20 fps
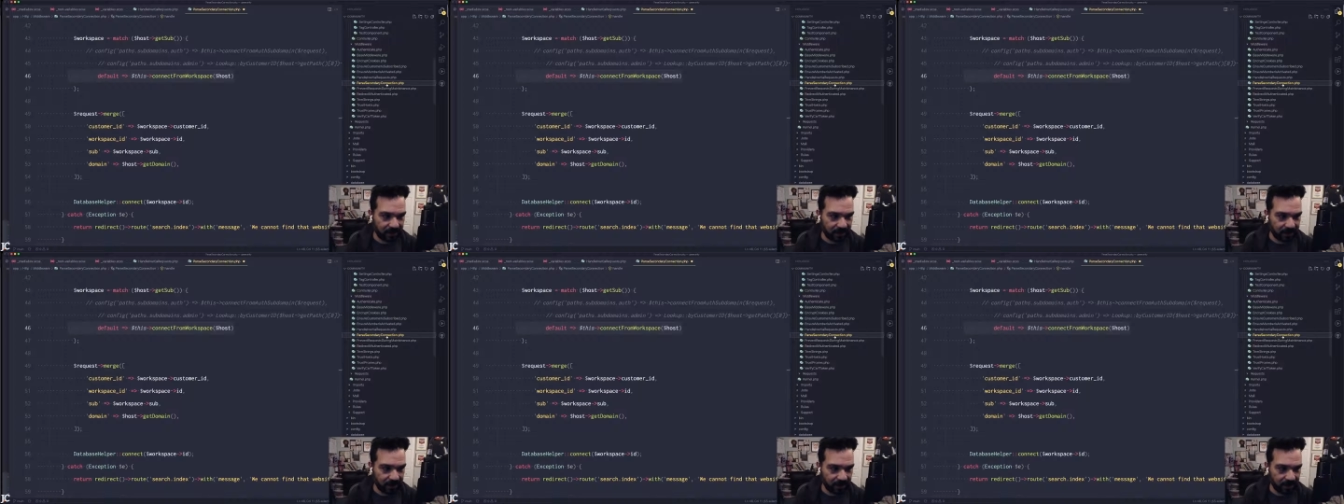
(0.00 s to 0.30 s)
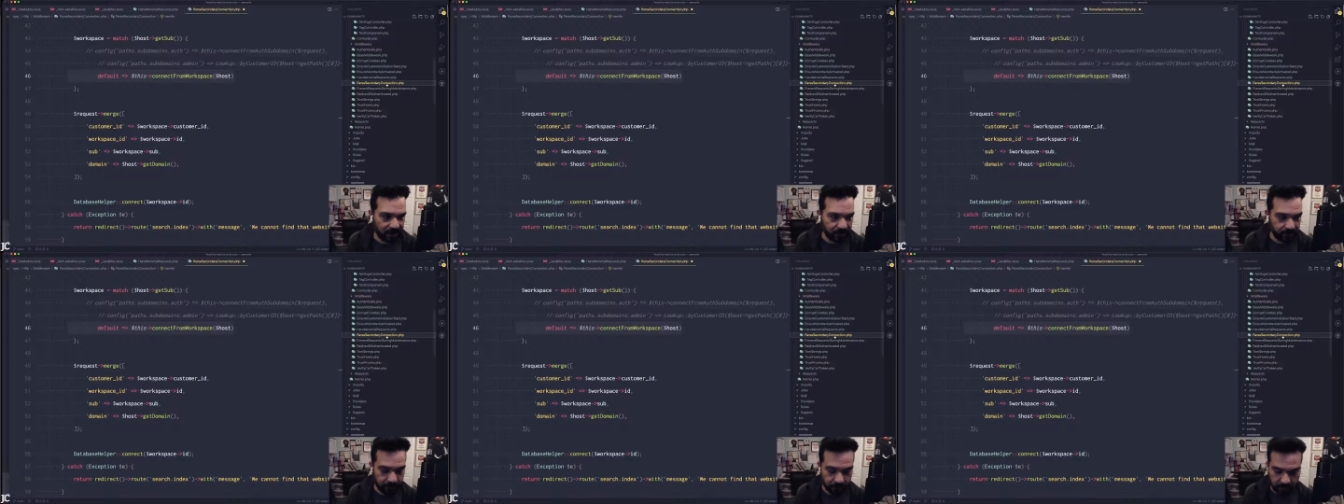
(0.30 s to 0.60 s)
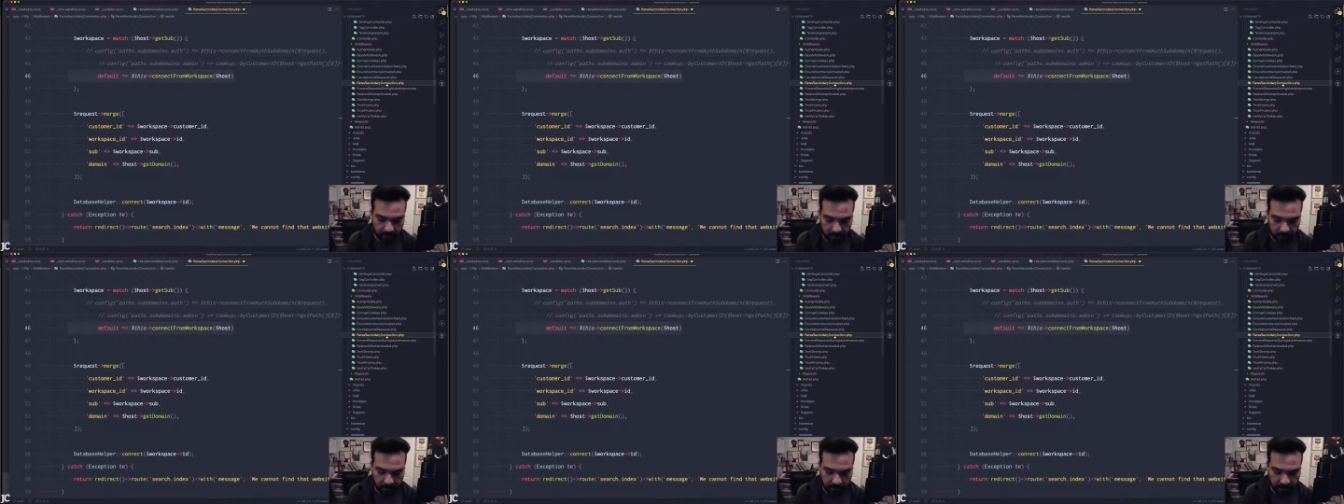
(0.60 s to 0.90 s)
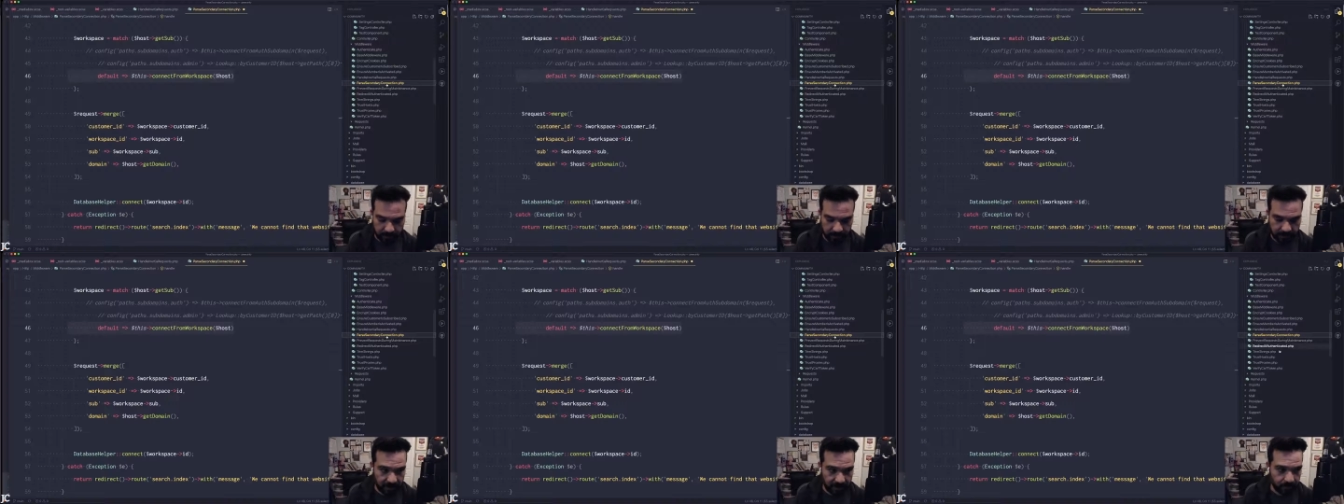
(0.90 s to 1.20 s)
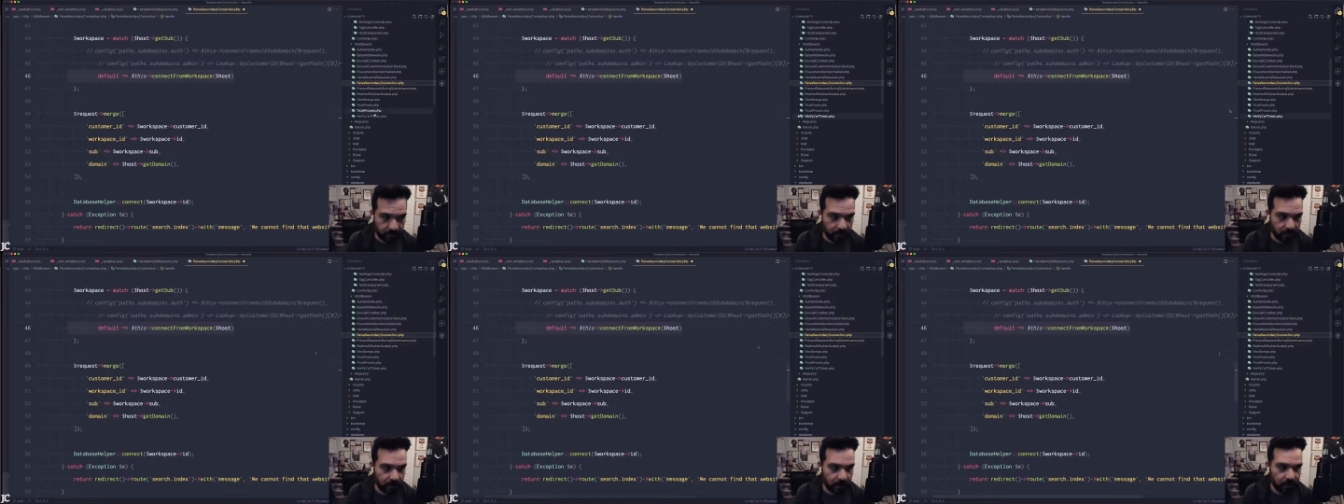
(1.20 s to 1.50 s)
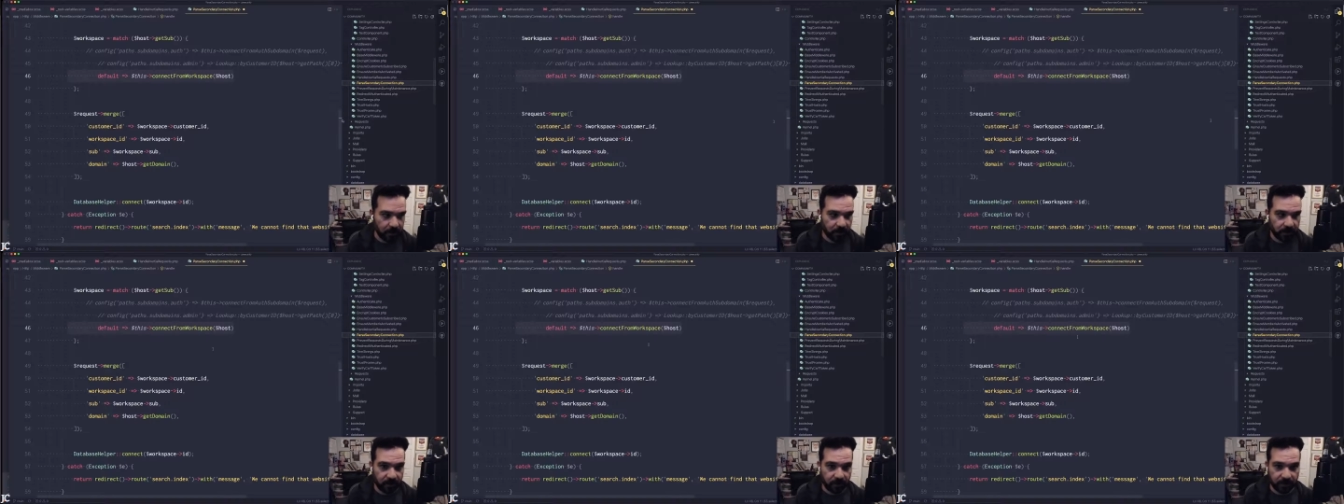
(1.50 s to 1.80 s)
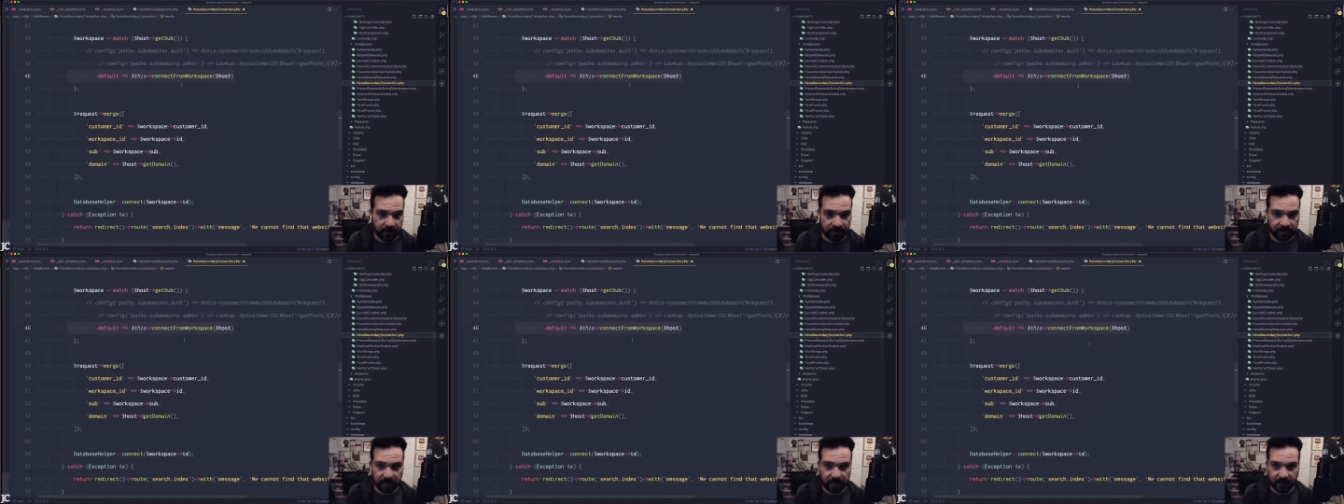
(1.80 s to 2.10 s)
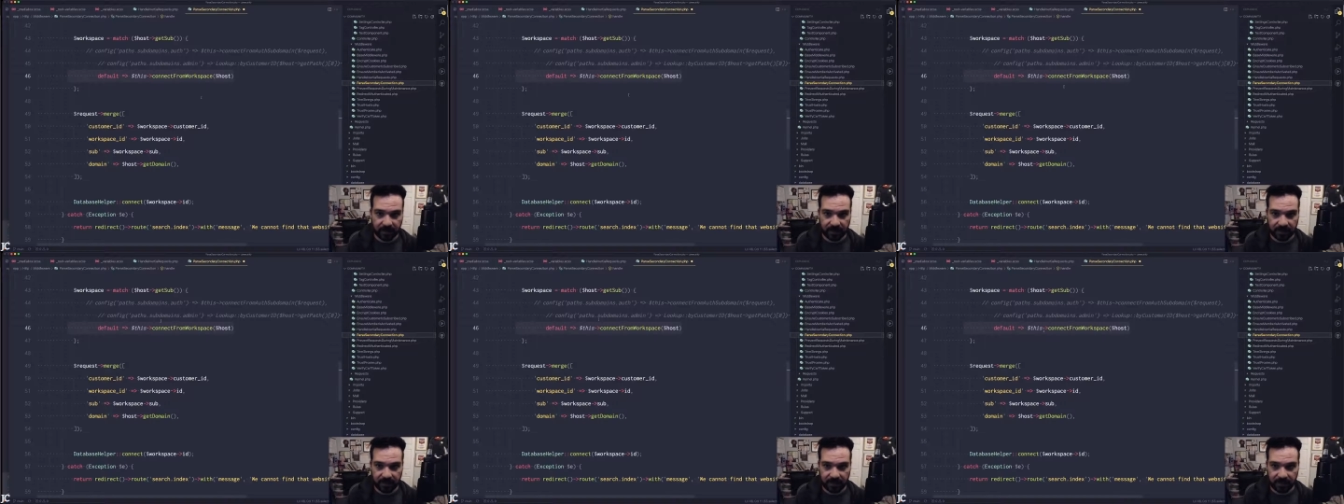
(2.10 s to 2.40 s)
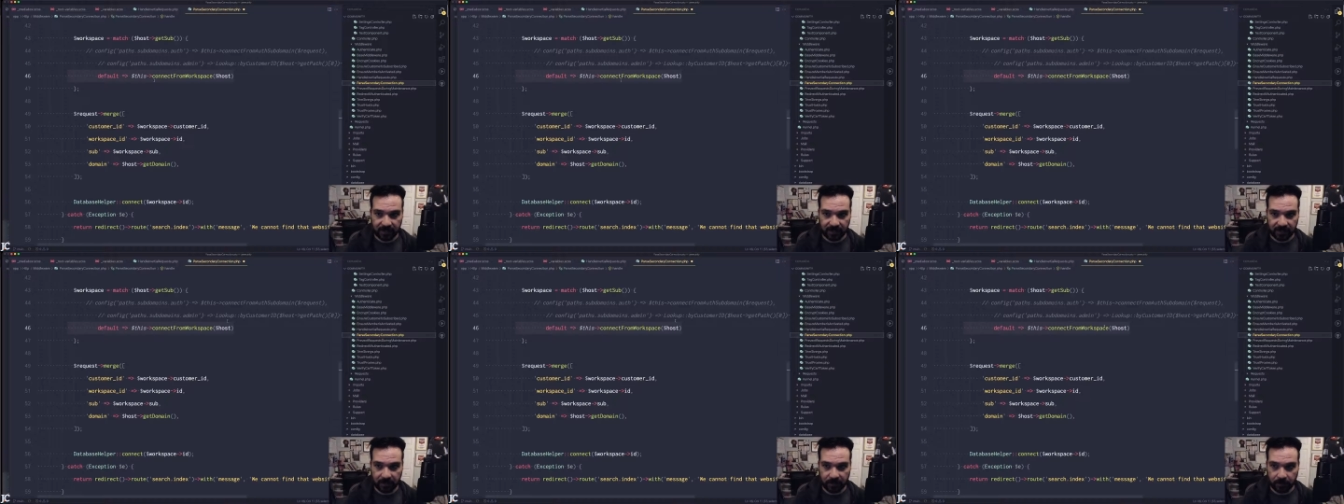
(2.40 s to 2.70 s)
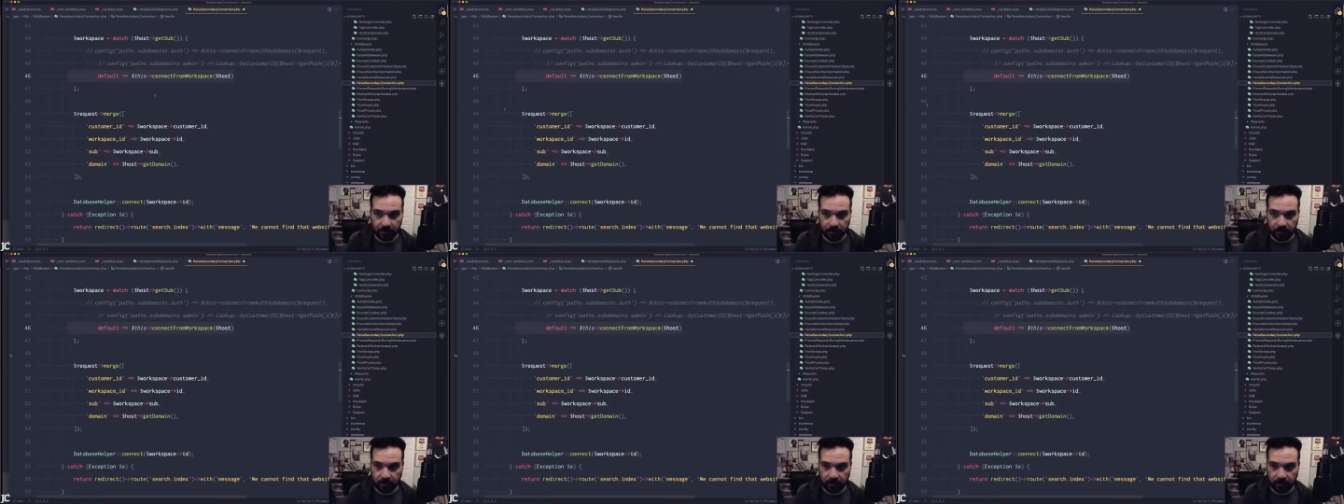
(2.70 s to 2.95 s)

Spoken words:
needed for the moment in time. So this is going to take some